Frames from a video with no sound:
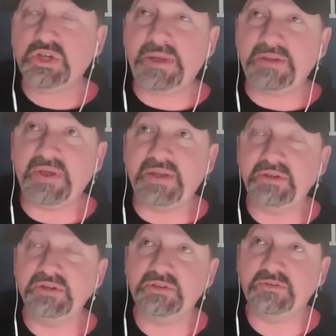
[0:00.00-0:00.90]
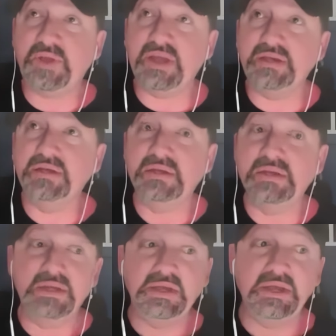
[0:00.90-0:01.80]
took about 5 years to find
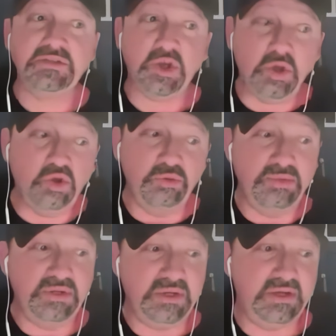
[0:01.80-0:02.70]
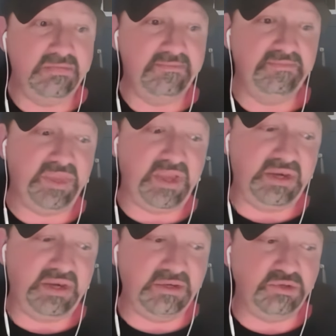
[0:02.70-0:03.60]
its home
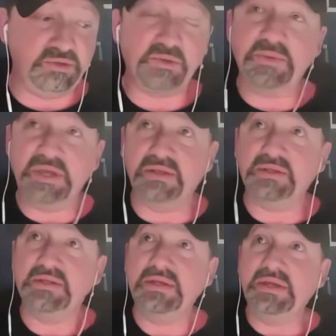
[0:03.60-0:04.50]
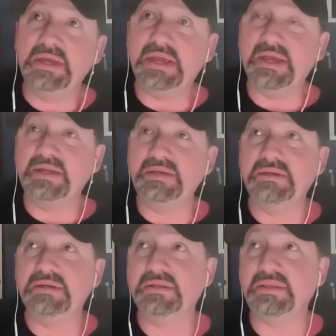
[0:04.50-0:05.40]
at Andrews McMeel.
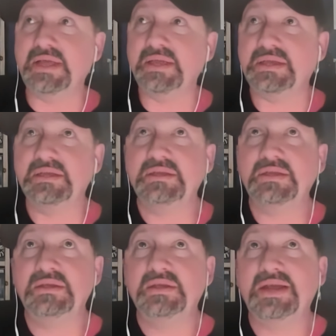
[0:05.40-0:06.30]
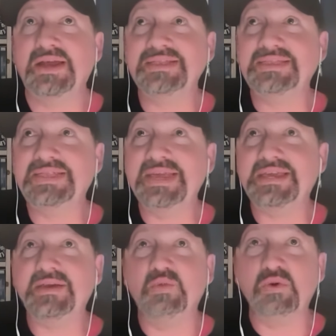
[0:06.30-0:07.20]
And I
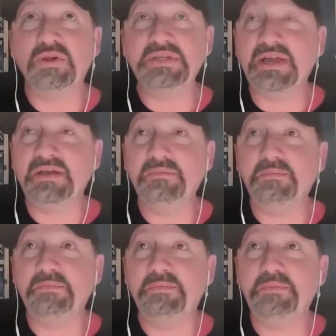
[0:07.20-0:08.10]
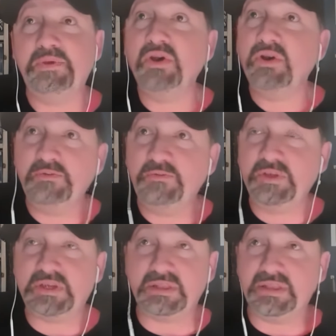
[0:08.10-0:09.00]
think it worked out
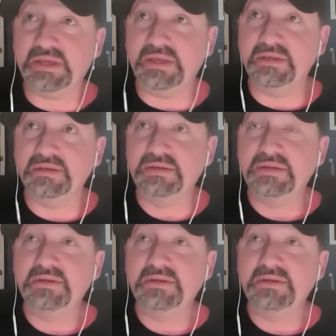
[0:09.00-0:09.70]
perfectly,